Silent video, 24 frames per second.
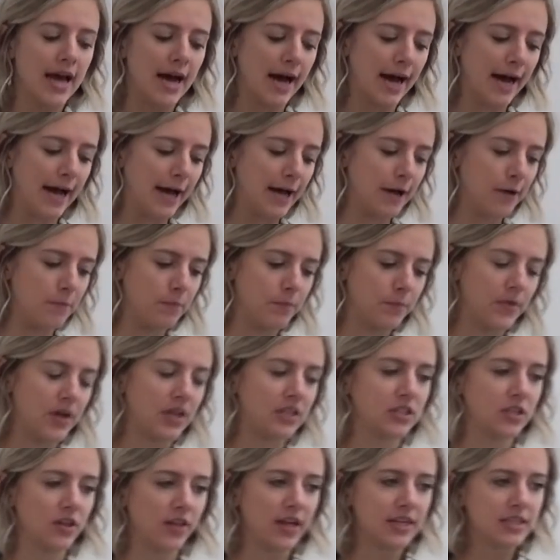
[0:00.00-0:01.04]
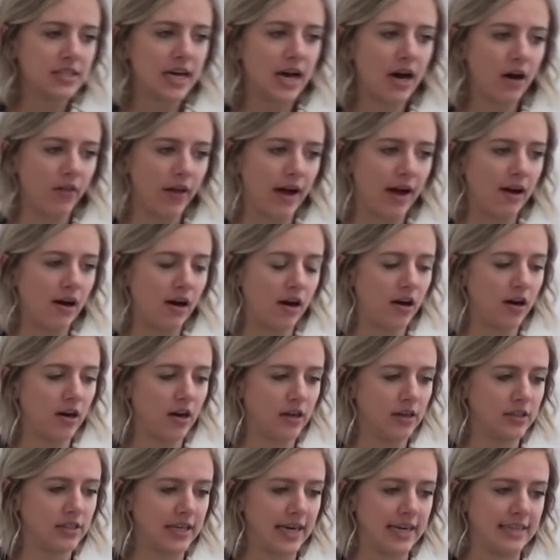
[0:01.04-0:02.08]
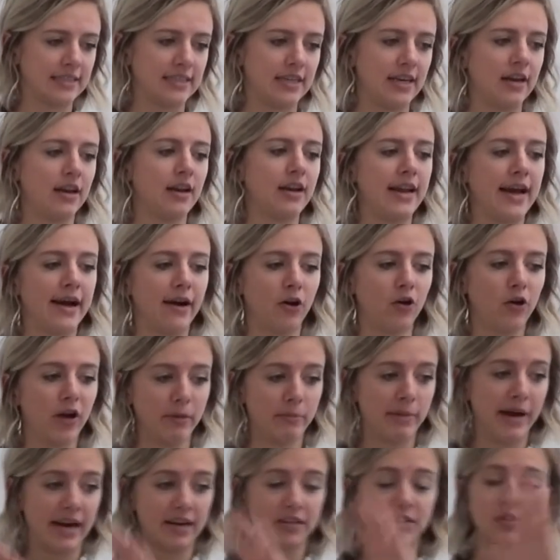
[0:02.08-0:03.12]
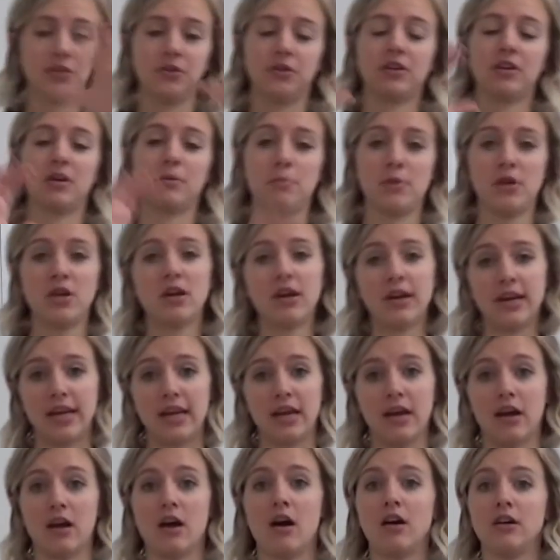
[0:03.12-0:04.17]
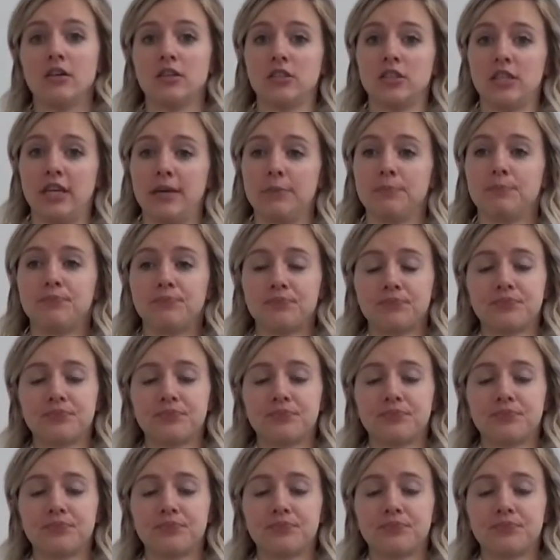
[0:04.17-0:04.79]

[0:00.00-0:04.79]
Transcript: And so that's how that all ties in. Now going back to community ecology,